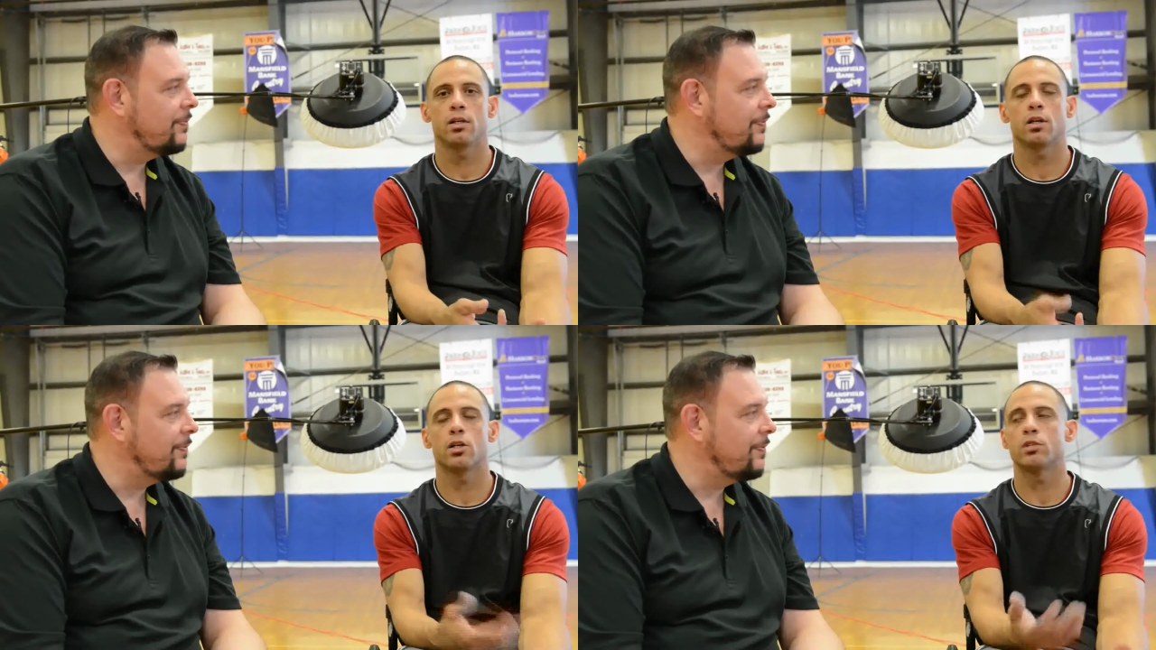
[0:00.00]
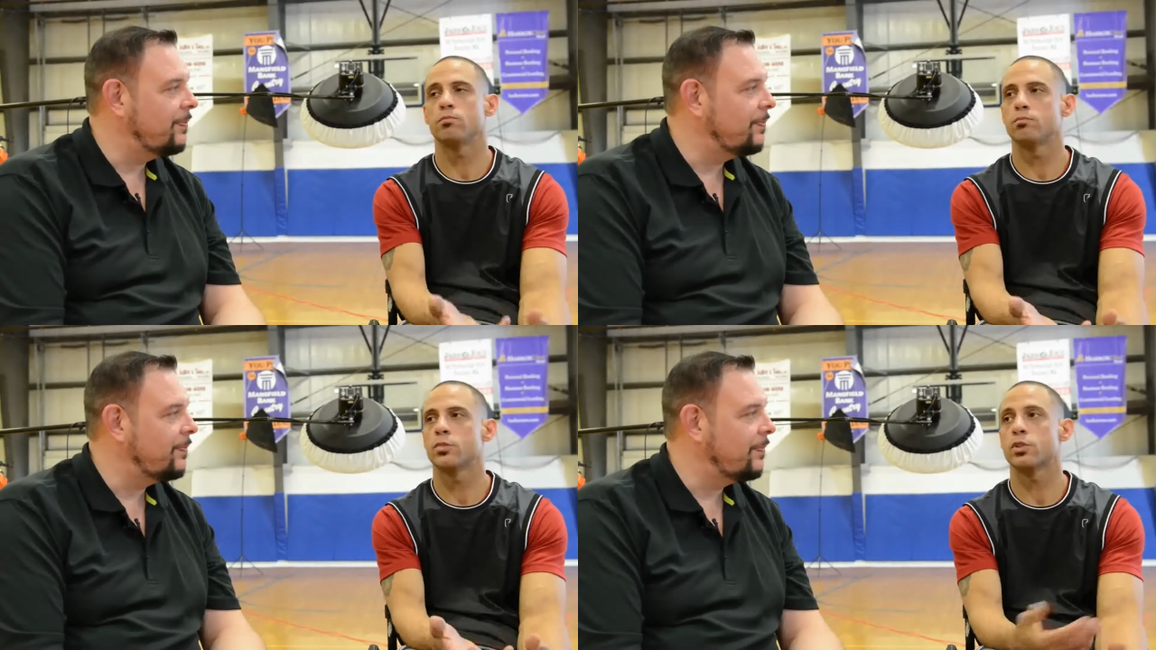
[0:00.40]
Speaker 1: or
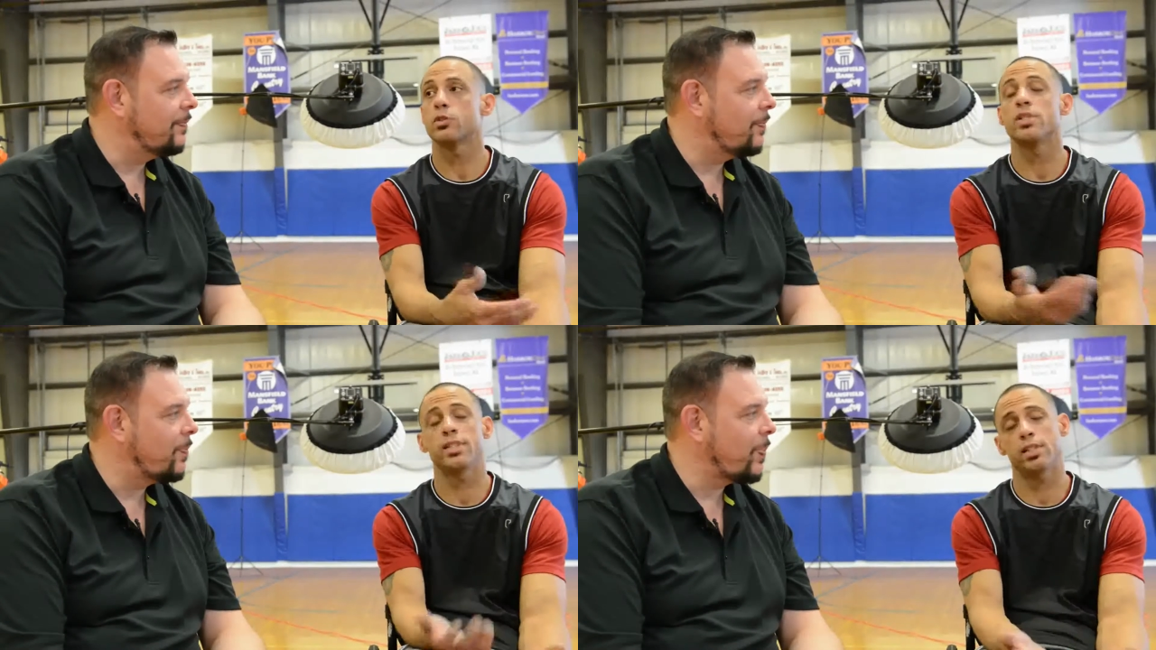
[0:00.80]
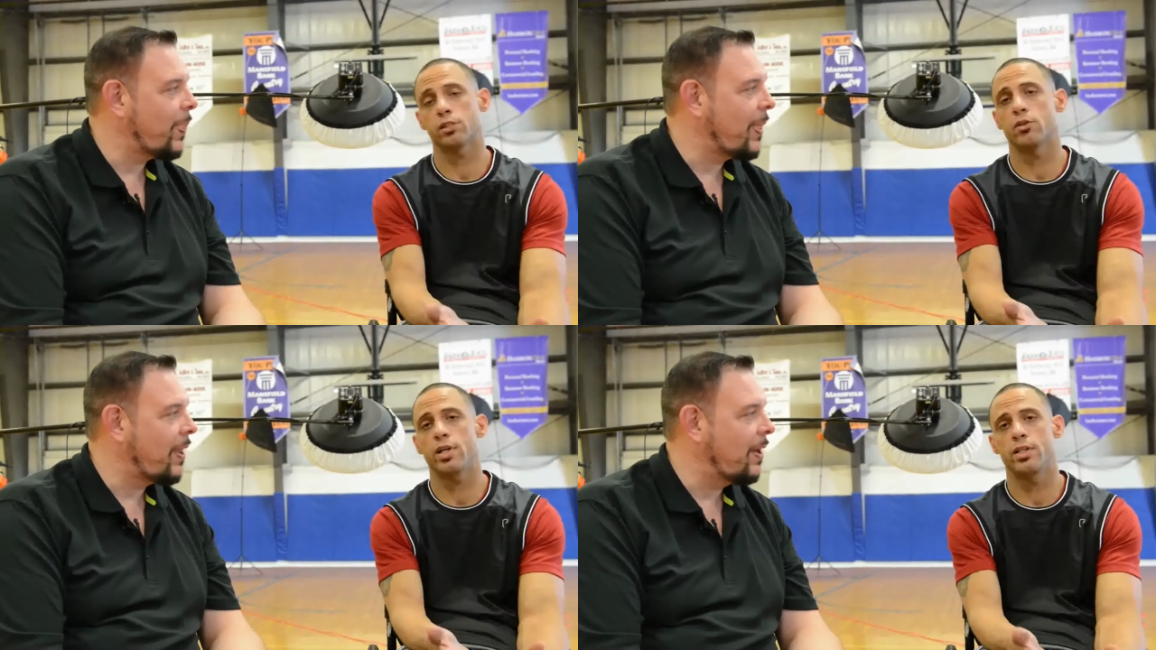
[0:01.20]
through his
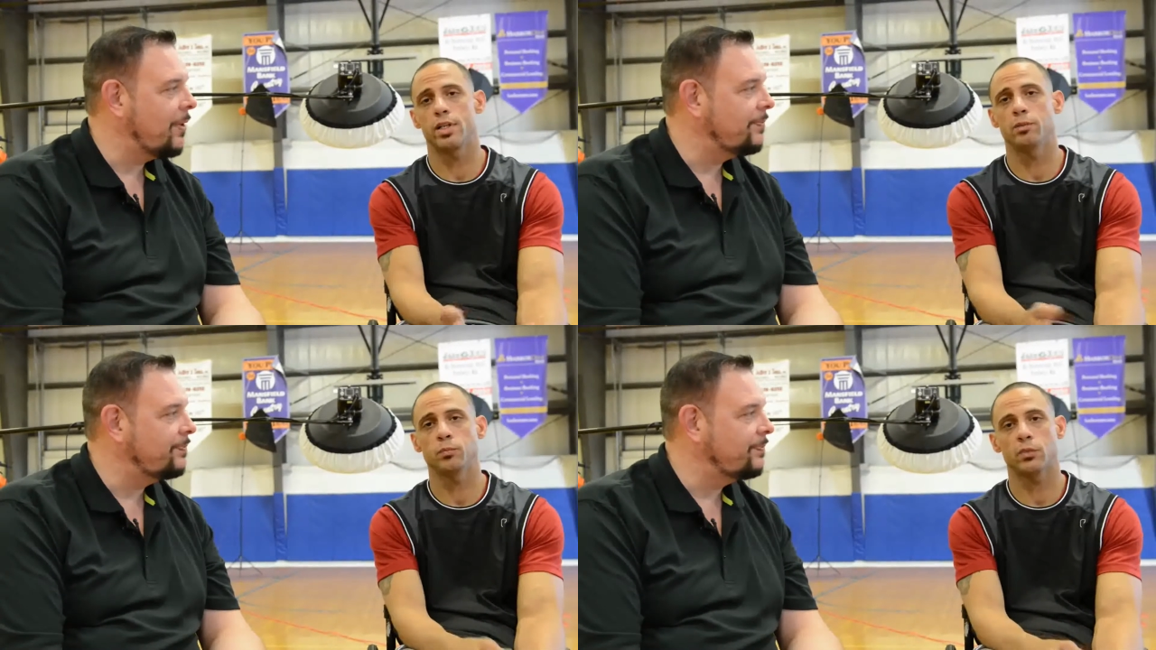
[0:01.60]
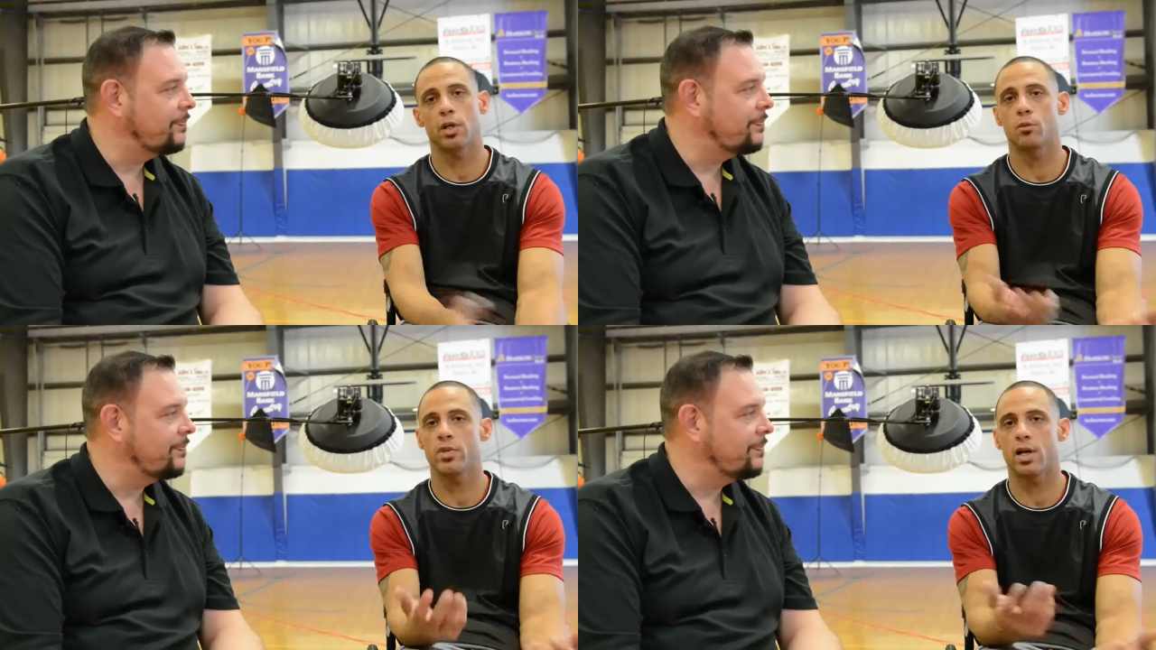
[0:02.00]
sixth grade year.
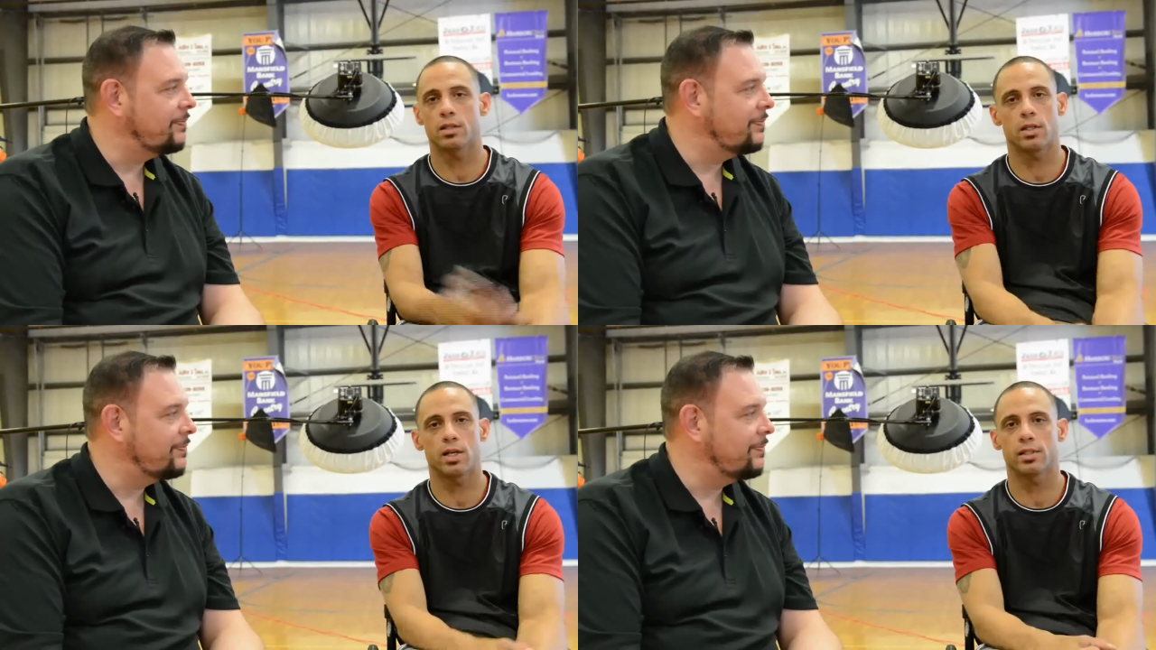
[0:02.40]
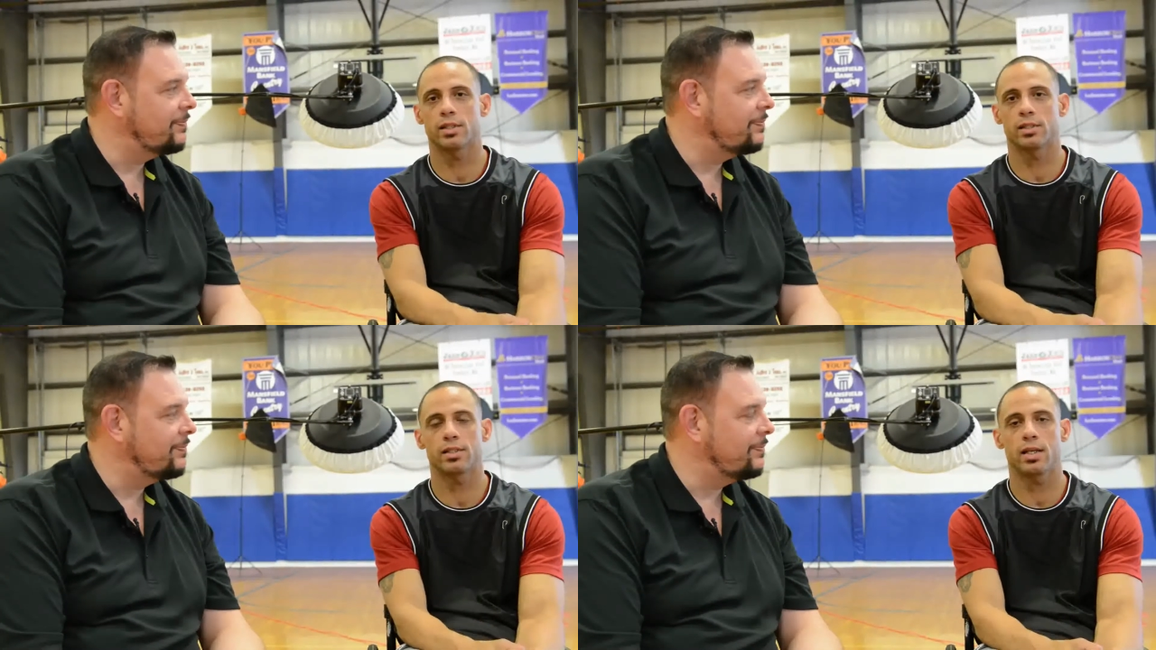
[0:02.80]
Um, we had a lot of
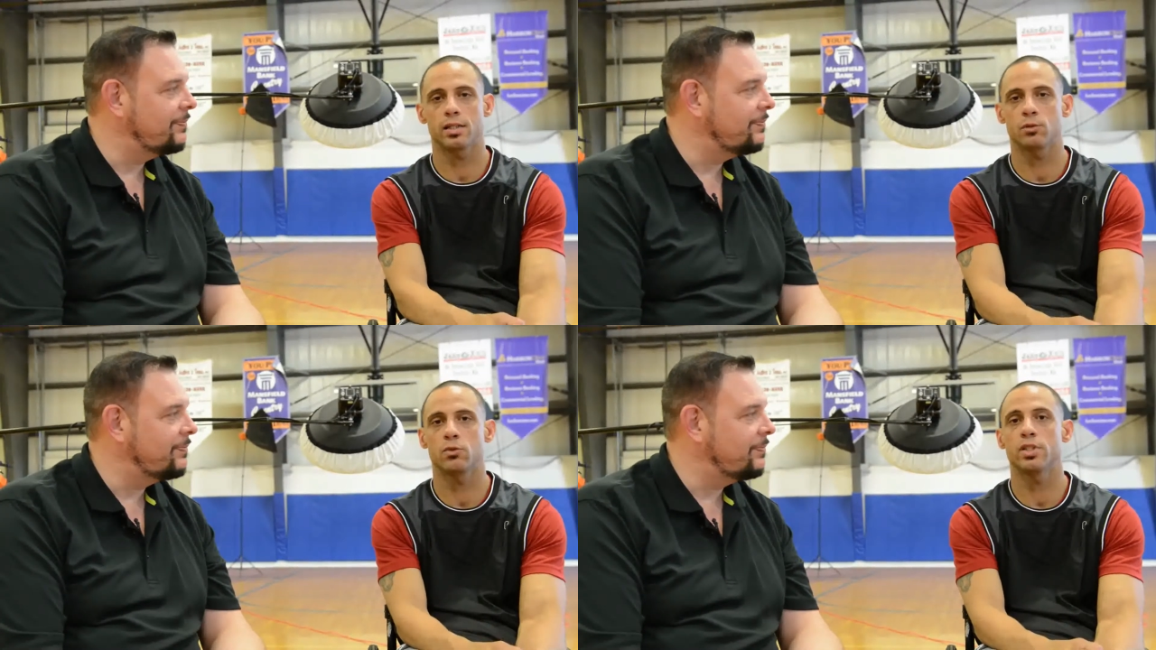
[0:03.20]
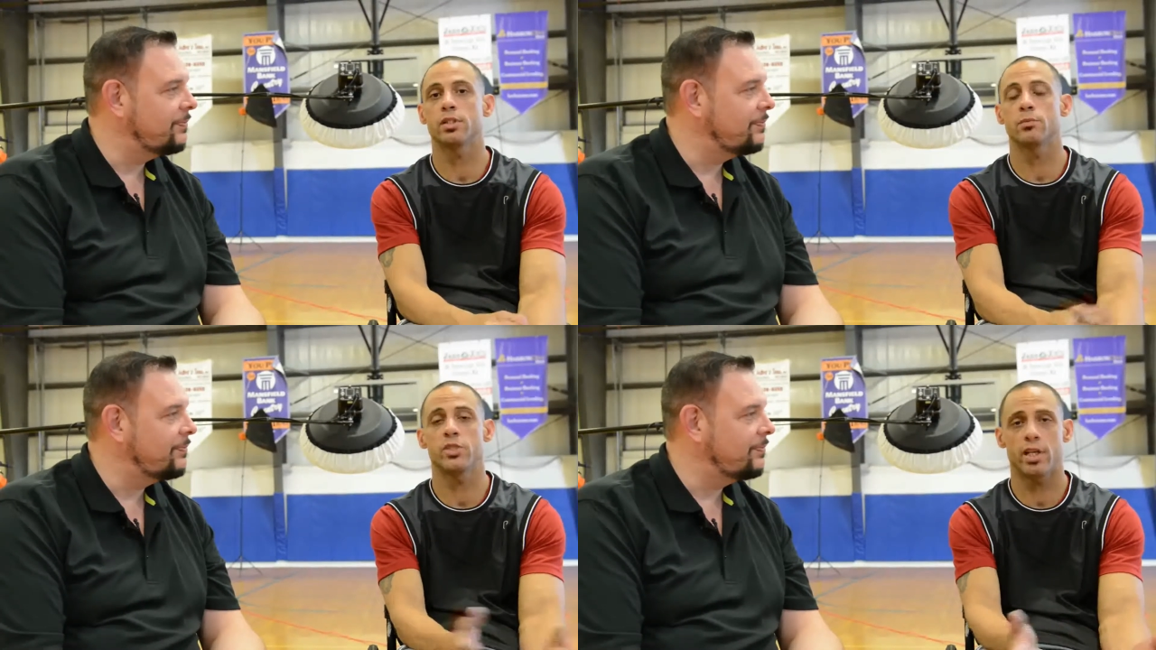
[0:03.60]
success, won
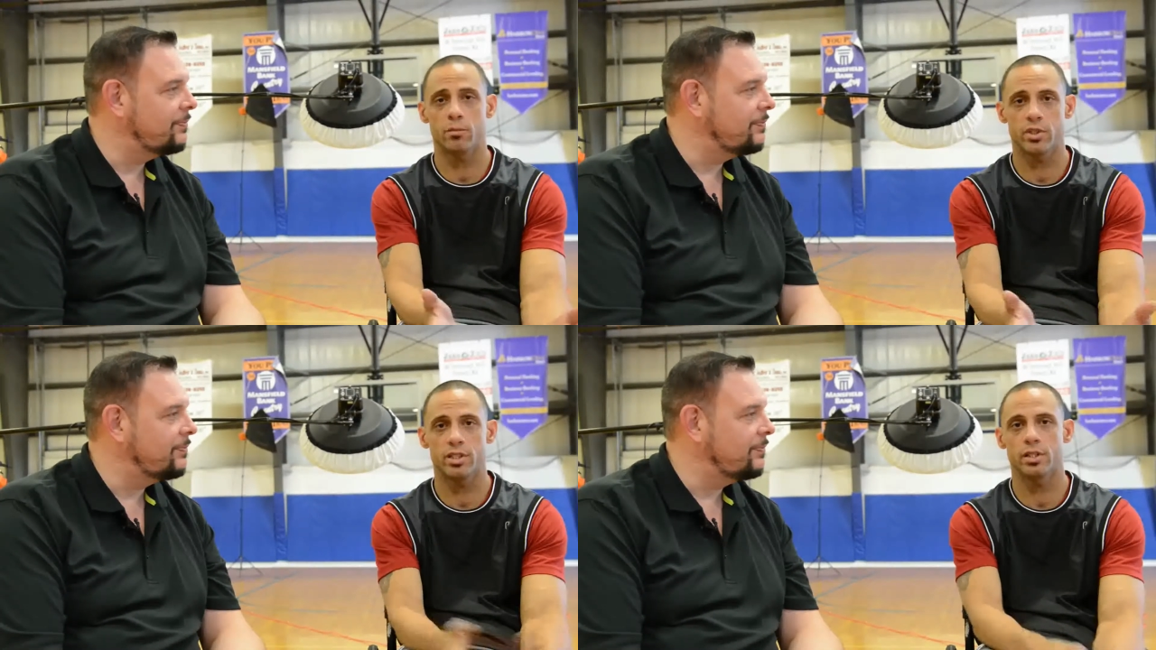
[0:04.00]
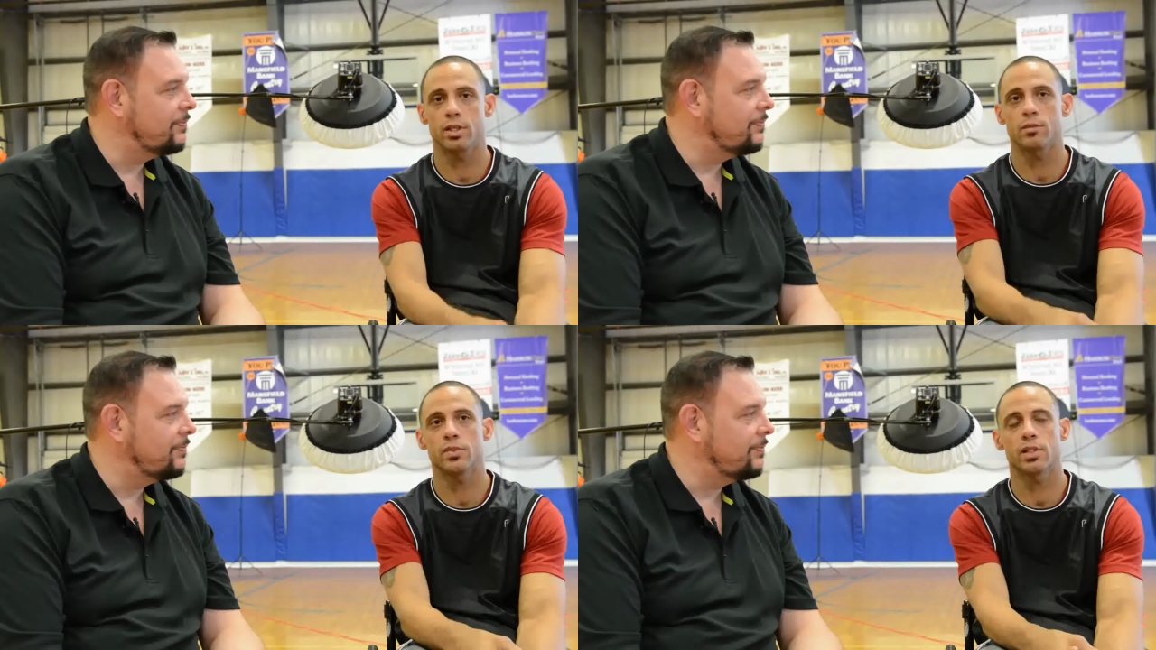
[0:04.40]
some
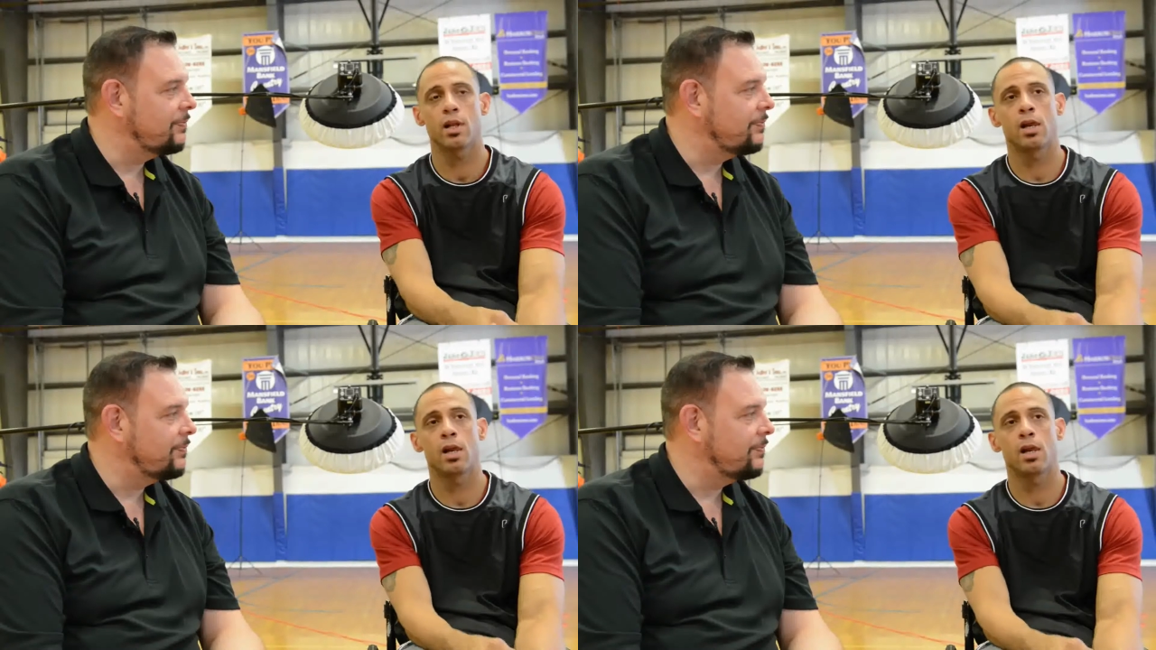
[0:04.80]
championships.